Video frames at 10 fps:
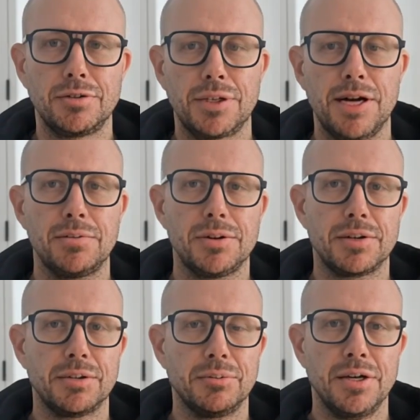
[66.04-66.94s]
type
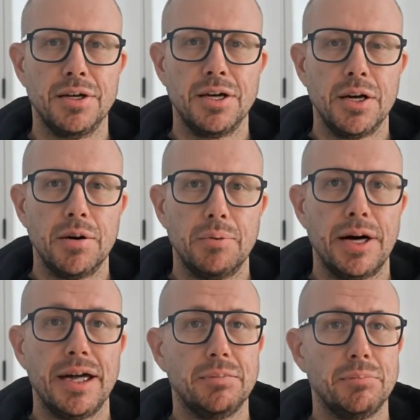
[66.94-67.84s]
document,
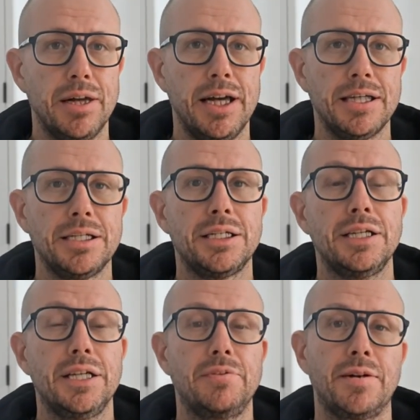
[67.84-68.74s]
but plays a
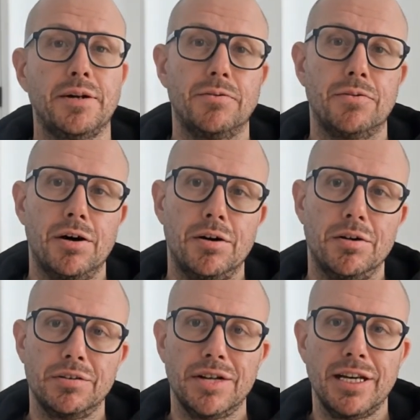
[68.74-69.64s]
significant
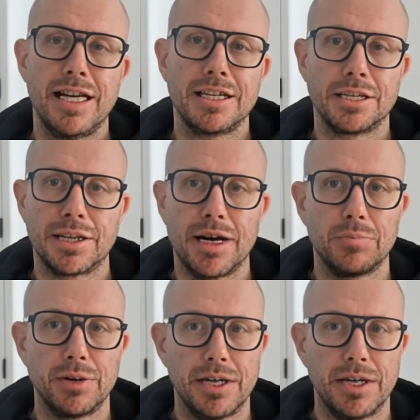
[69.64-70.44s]
role as the company